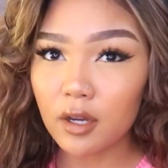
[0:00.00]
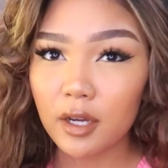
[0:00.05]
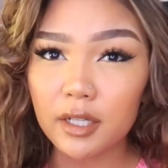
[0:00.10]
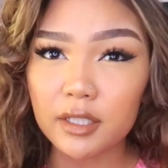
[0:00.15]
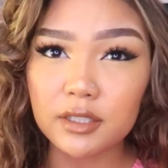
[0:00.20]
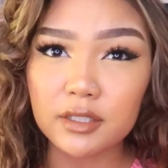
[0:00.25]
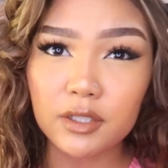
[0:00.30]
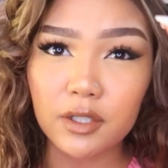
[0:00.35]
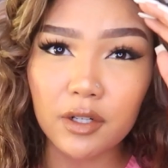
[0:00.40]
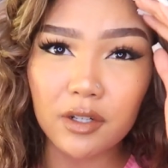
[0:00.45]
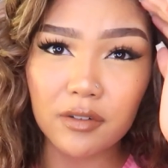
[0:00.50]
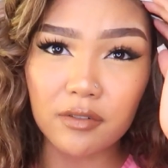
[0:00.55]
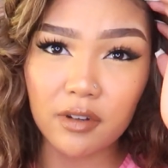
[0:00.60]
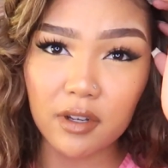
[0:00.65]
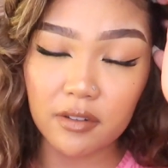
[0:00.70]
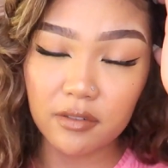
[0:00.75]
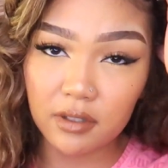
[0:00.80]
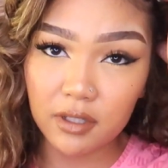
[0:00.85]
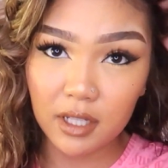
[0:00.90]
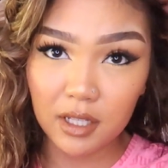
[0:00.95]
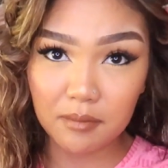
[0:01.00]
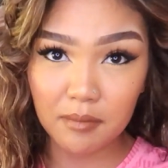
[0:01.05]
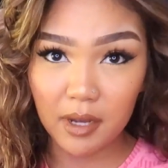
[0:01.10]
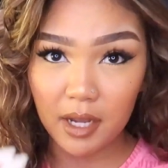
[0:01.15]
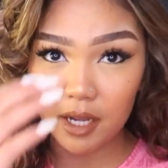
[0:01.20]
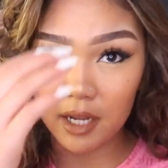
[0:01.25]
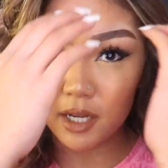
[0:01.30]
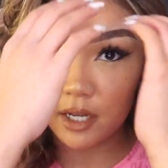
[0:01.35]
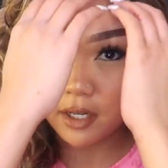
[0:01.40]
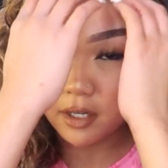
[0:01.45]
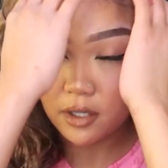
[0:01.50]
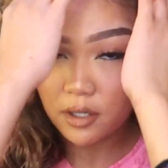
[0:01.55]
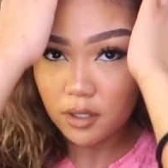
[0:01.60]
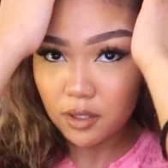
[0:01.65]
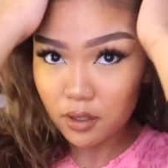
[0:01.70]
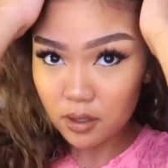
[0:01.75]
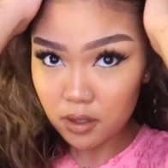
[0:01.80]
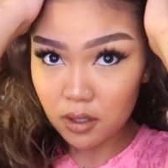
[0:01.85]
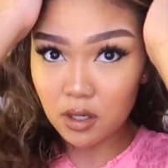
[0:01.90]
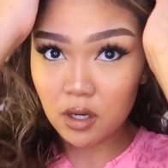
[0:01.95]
Okay, so if I feel like my hair